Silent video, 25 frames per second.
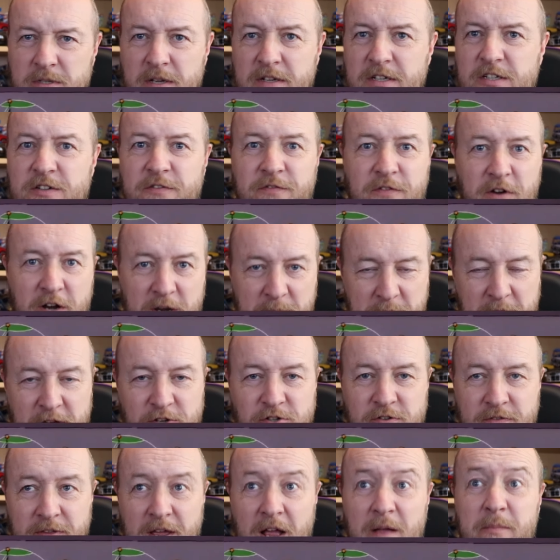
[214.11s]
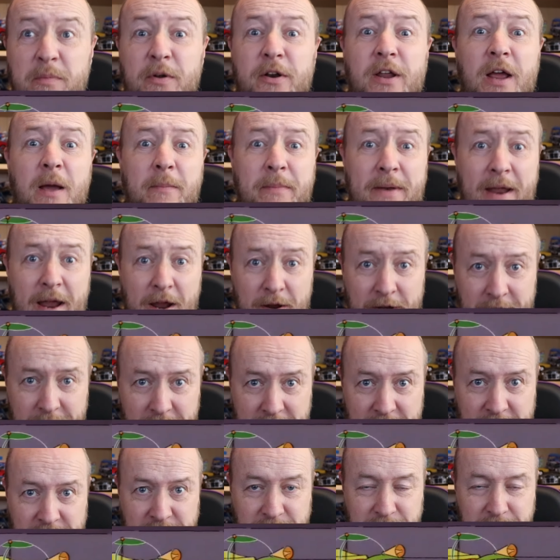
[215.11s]
I need to find a picture of that. I'll put it up now. Here
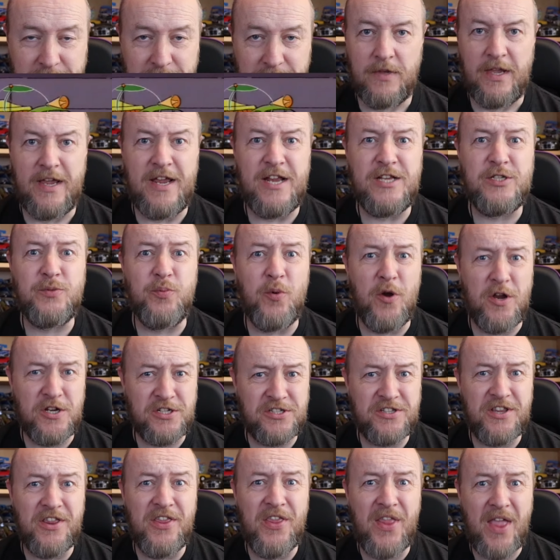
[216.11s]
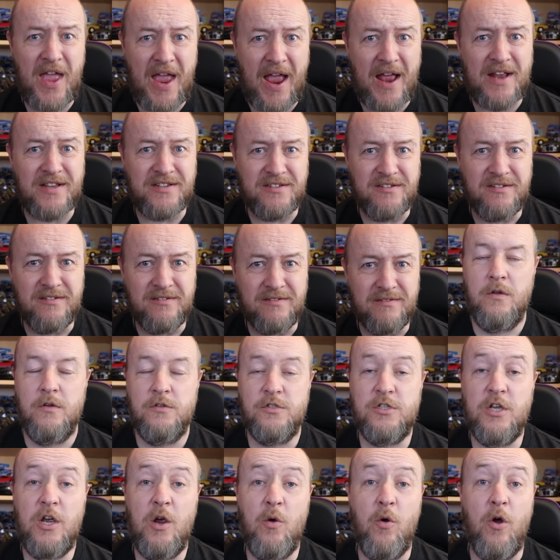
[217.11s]
it is. It's worse than that.
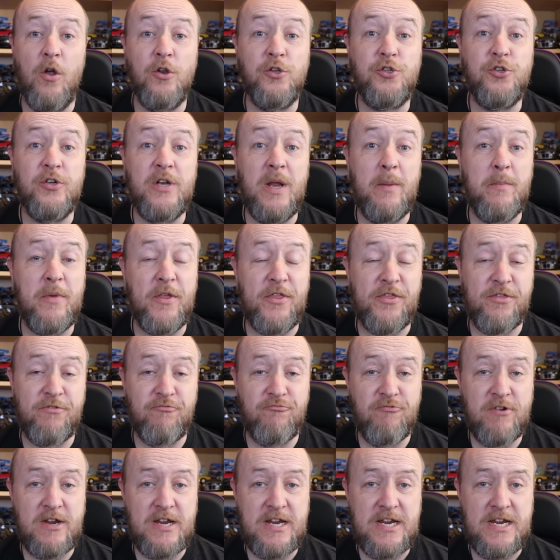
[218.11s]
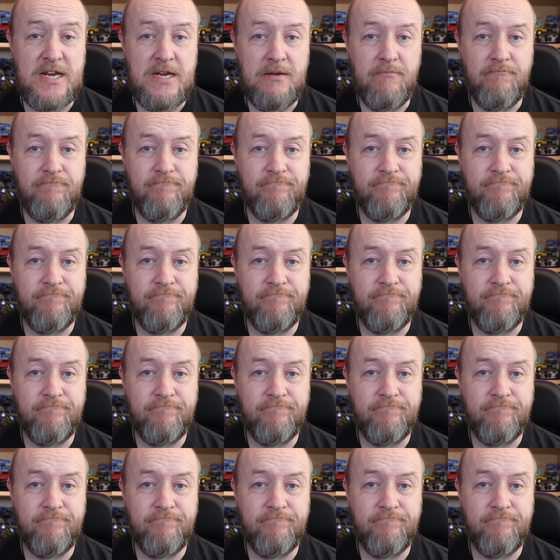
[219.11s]
So on to number 3.